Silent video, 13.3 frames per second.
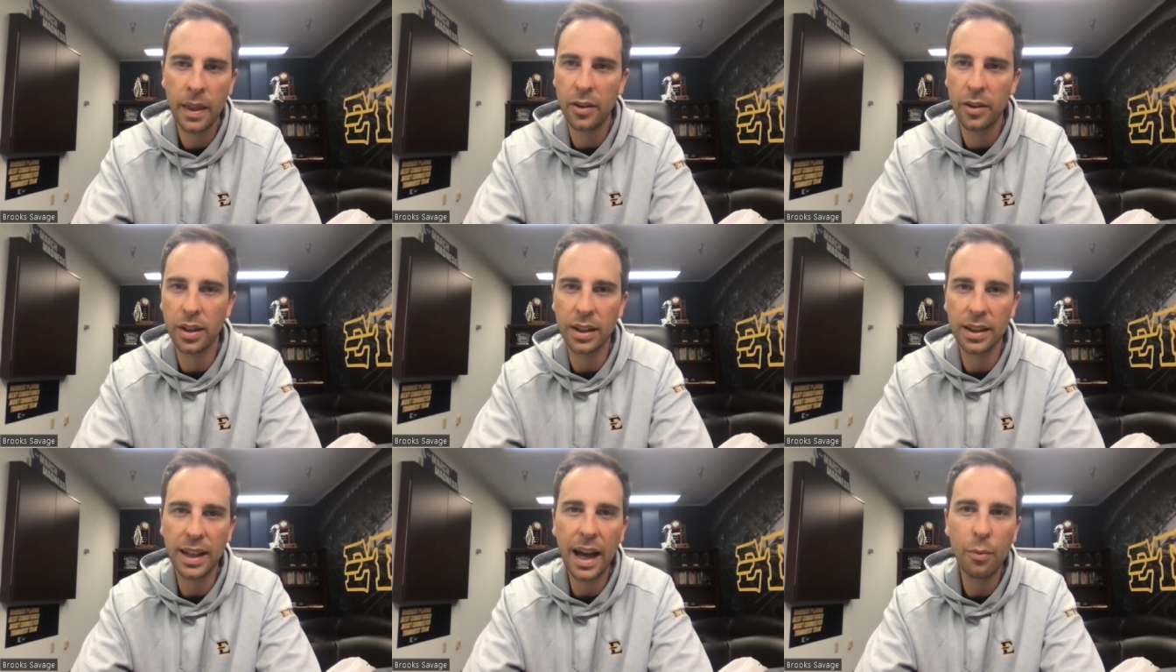There's a
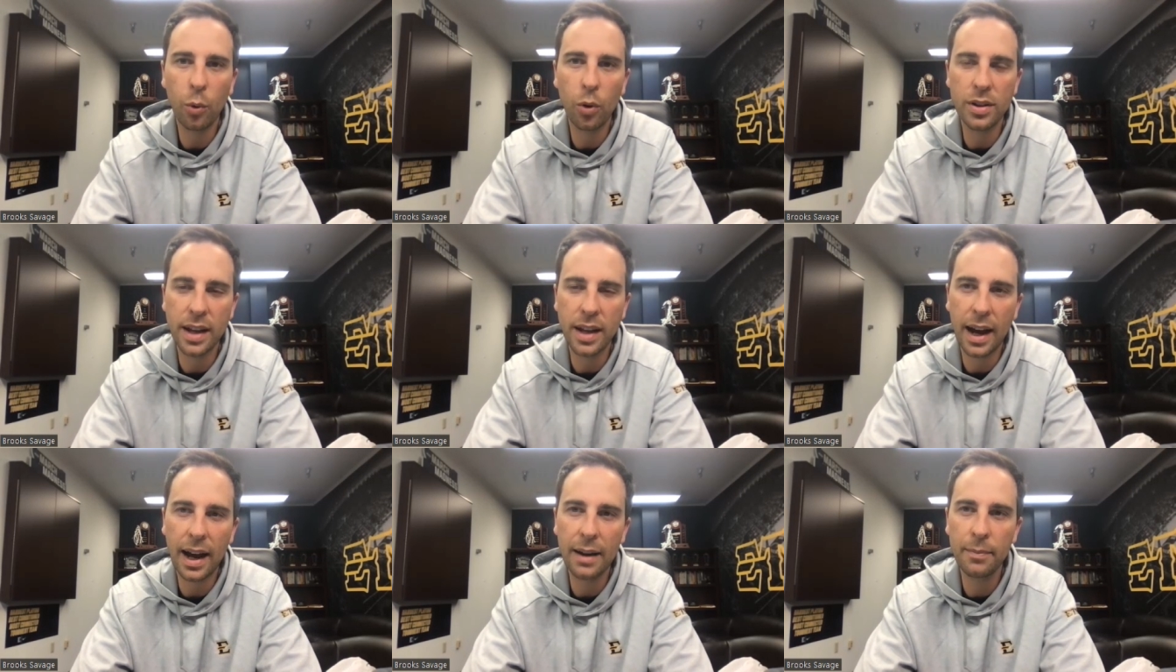lot more
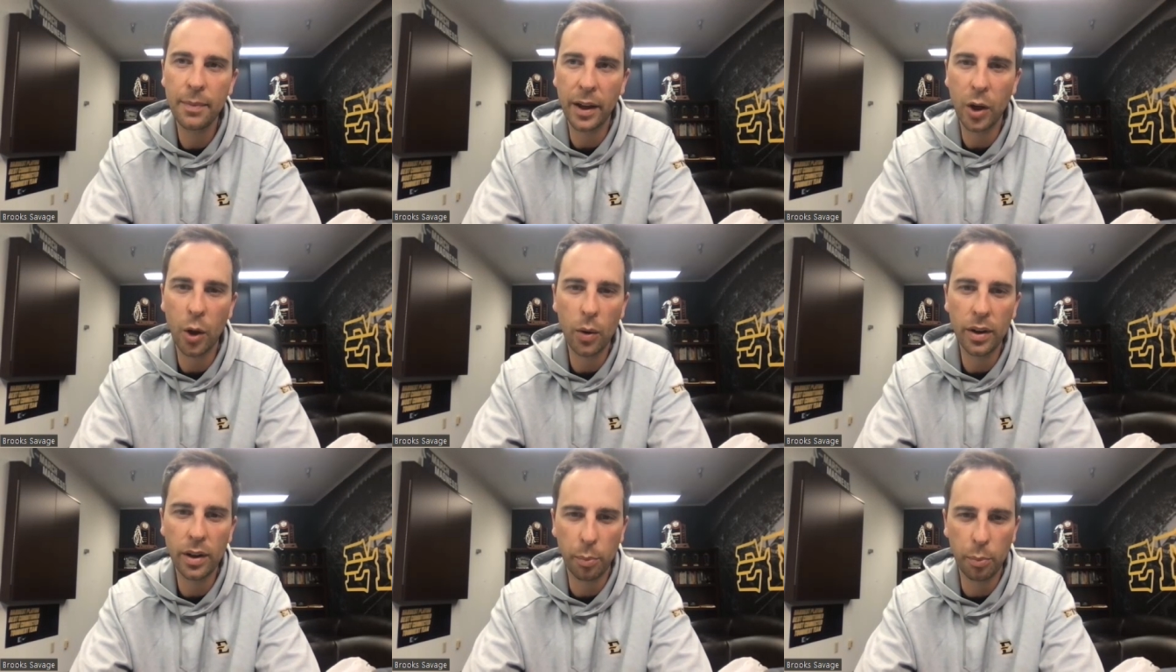time that
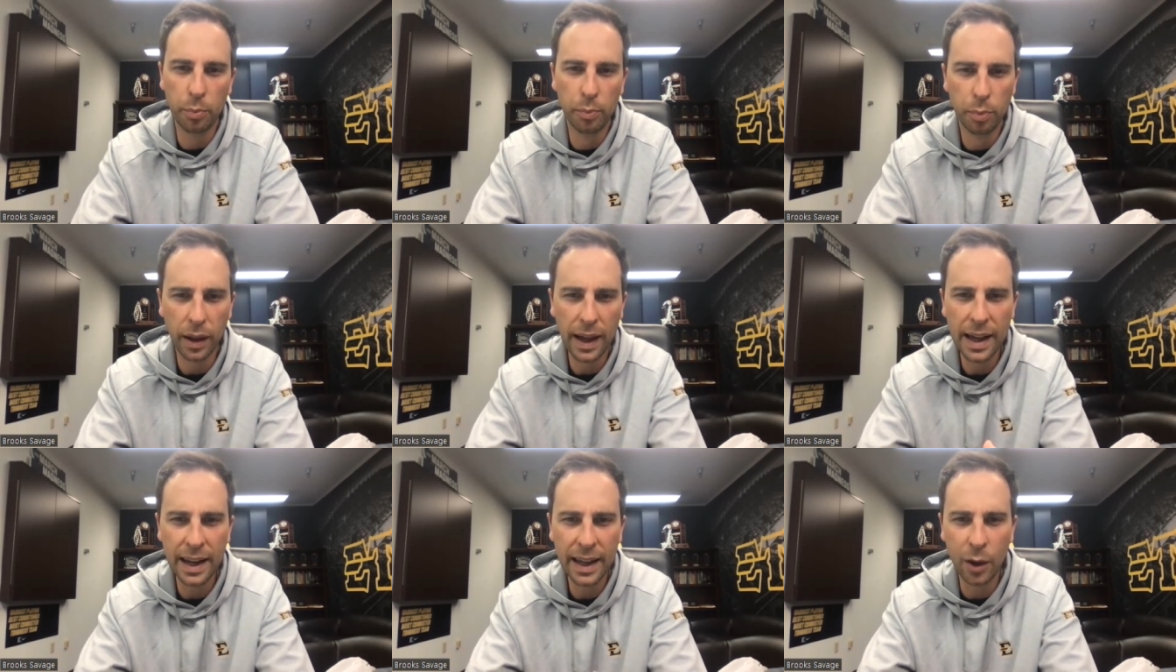go into
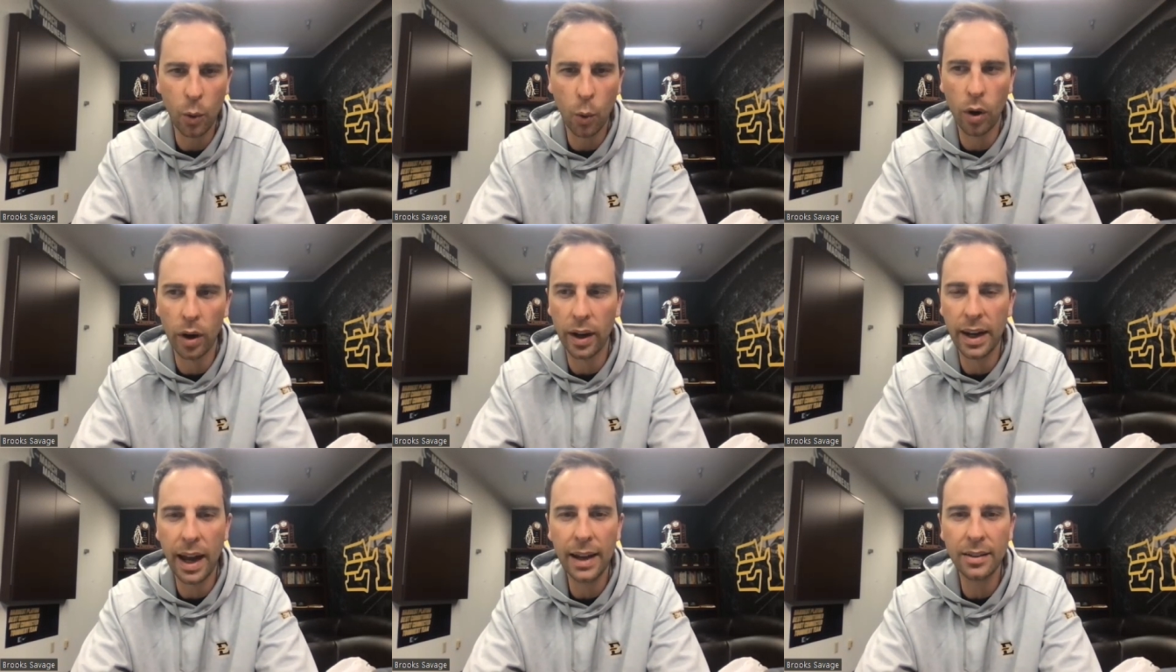planning and
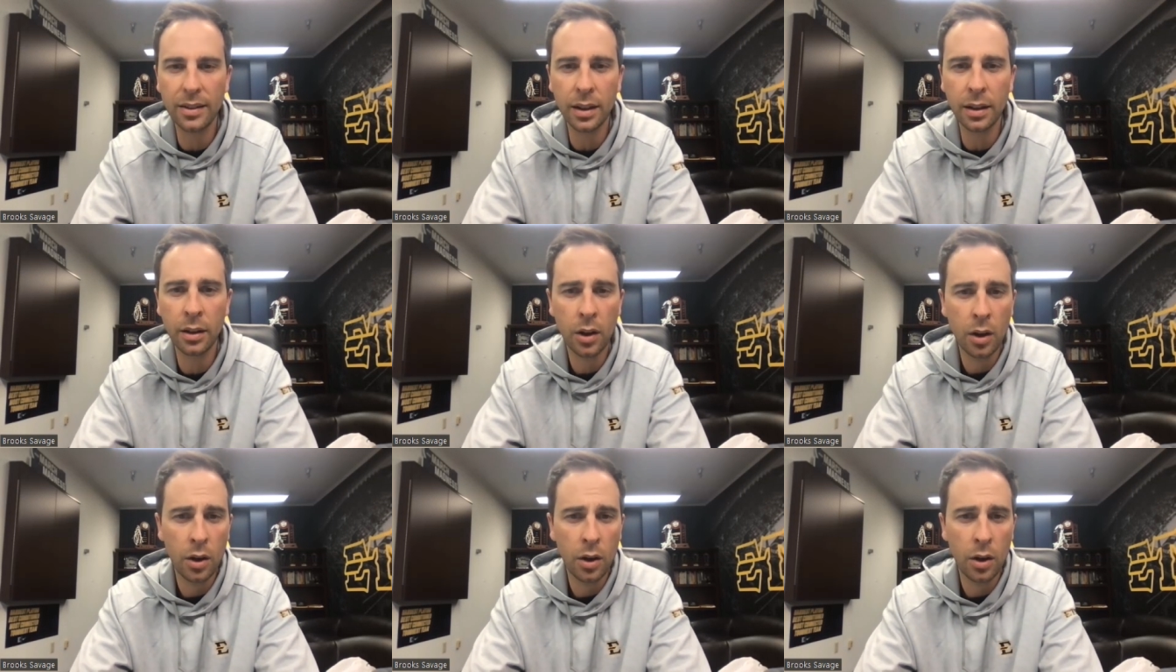organizing